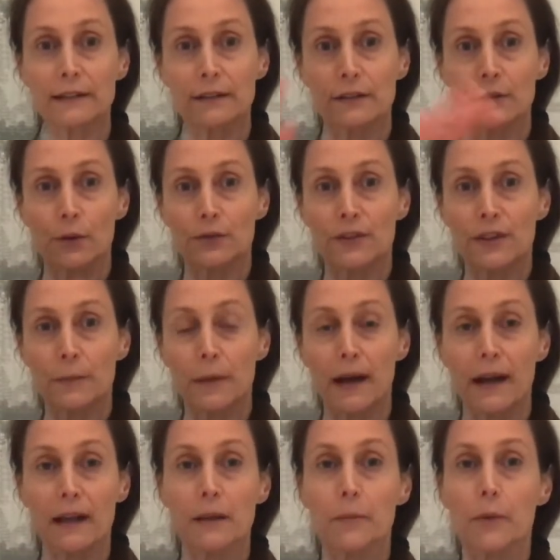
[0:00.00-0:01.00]
Note that my
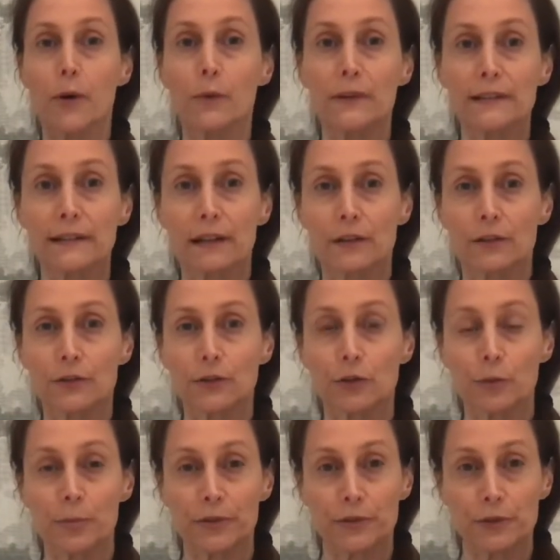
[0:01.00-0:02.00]
elbow is
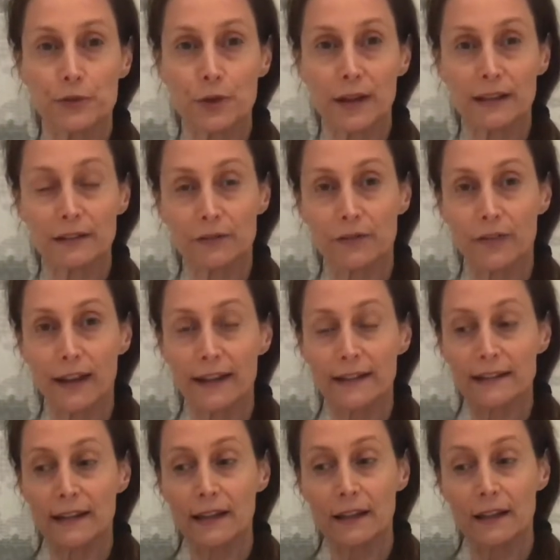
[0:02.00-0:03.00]
super straight, flexing,